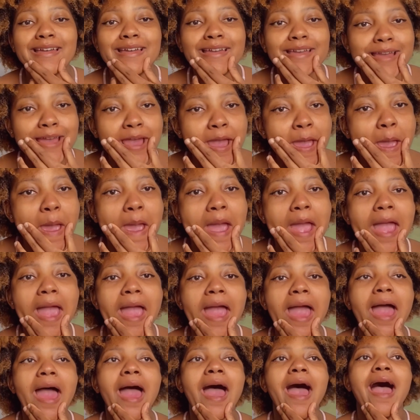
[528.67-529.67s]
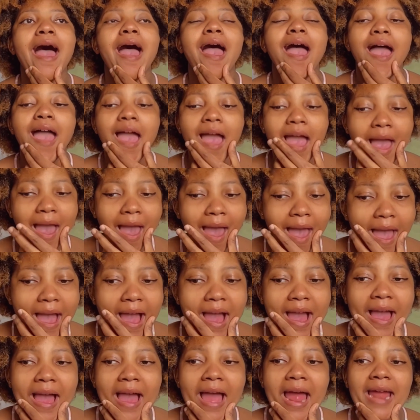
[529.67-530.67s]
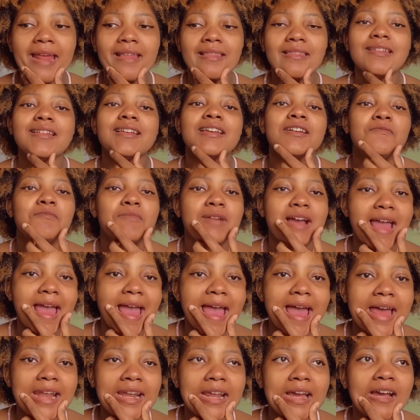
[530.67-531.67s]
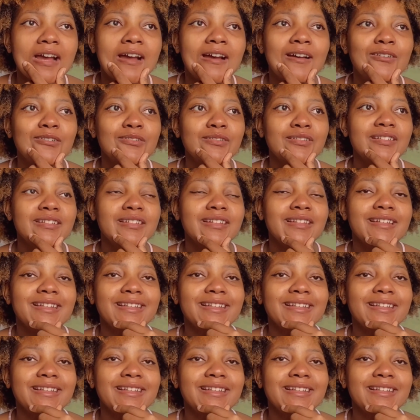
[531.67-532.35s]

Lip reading: I think I'm a head out,